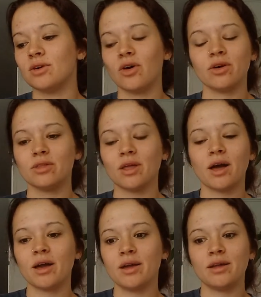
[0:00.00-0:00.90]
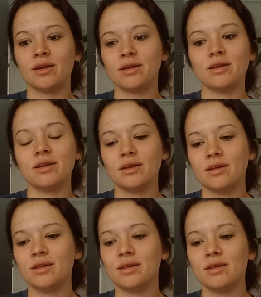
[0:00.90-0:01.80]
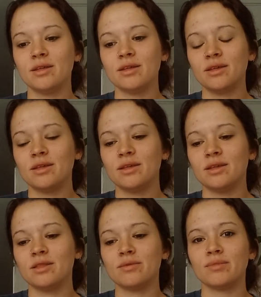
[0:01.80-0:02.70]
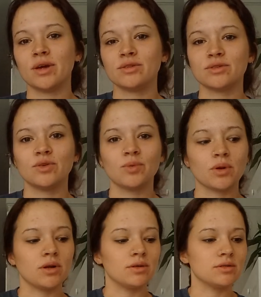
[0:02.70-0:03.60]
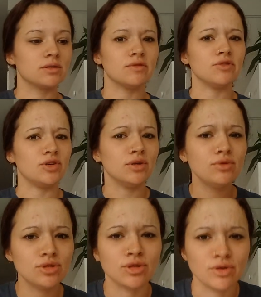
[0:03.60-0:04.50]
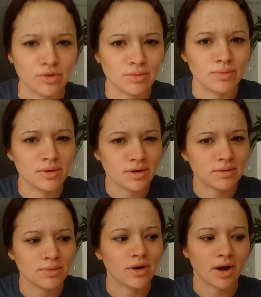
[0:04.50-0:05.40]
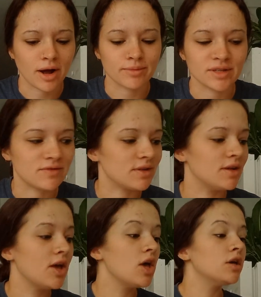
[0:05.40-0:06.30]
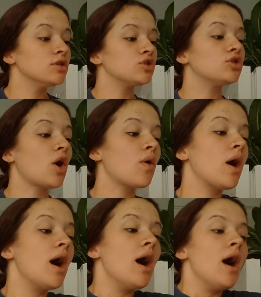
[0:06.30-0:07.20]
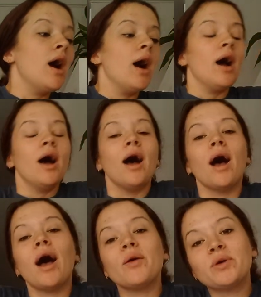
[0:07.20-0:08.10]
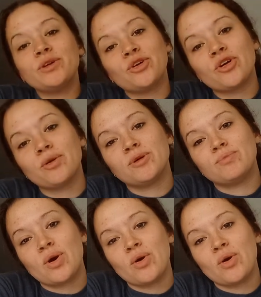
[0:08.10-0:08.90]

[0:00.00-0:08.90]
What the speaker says: online, the magical world of YouTube, perhaps. So I went in hermit